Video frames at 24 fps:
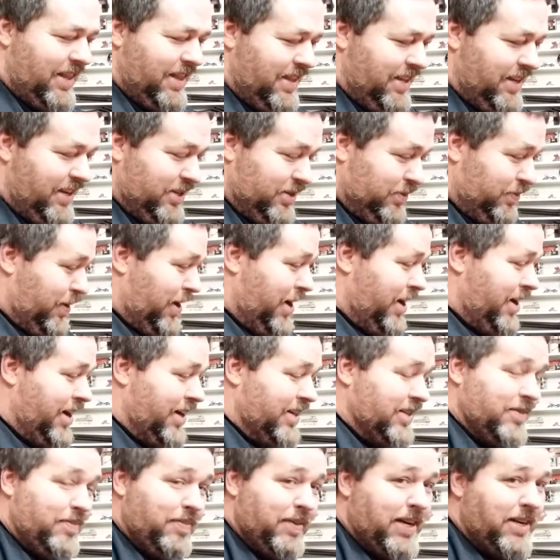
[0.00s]
Aspire
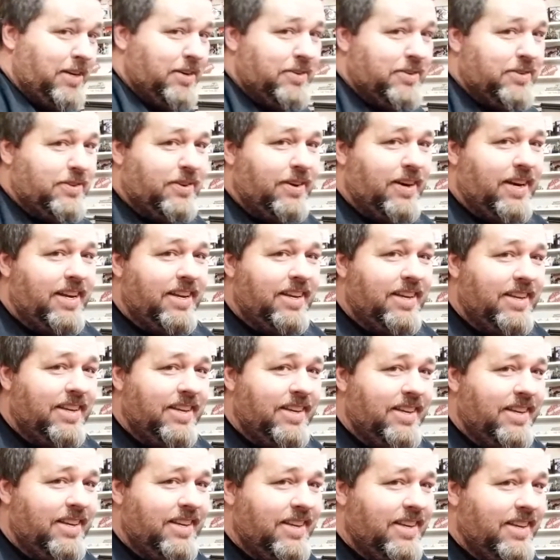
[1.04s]
has a big nose crank.
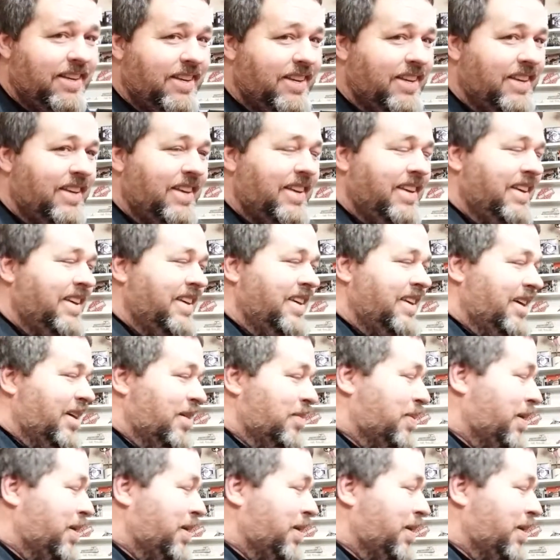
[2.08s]
And